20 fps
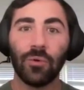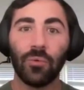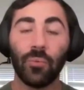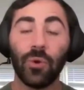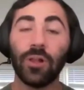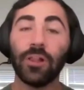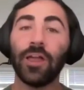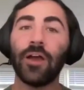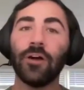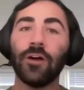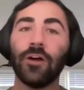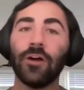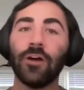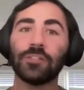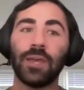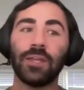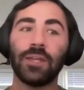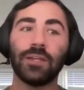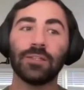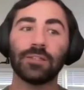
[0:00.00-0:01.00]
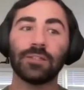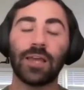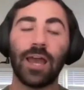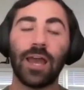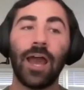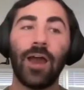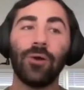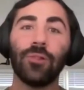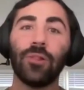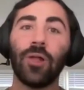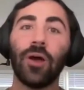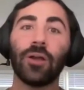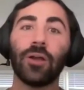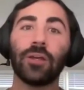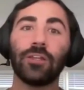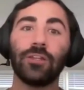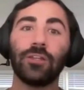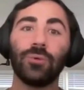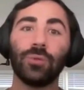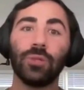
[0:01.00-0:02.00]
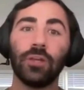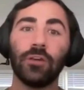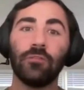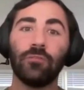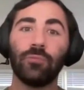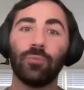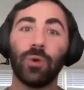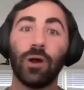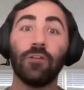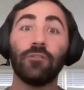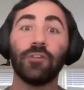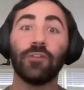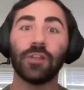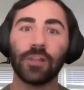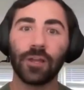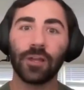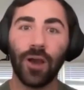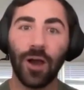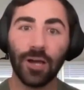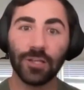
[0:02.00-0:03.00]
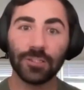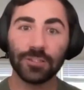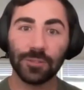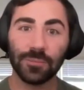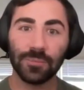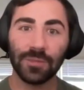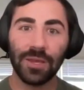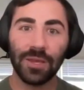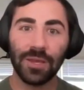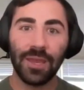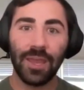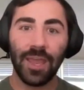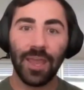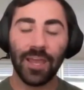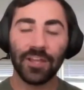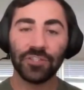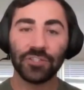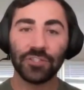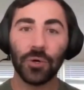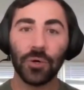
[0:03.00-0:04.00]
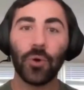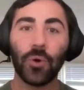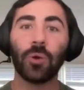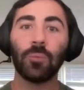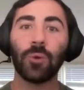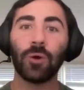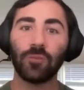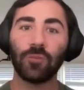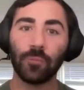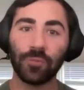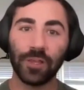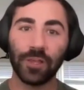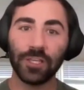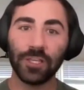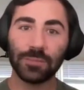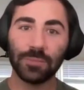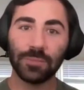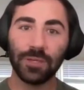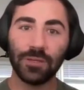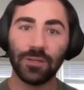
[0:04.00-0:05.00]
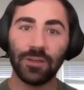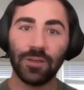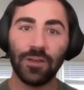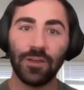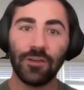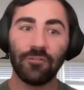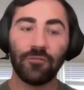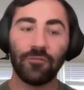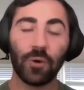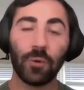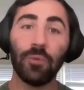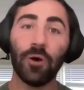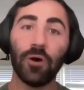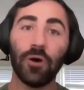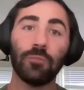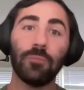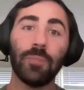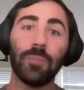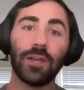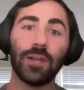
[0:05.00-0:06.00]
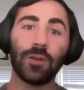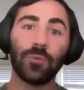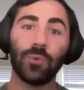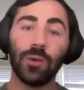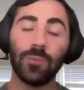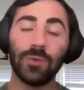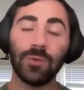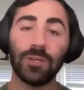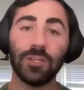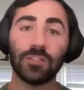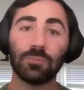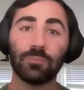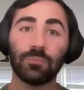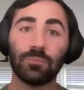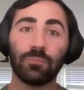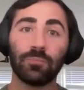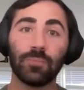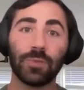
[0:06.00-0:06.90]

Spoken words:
Well, health span is how long can you live while feeling awesome? And so hormone replacement for both men and women is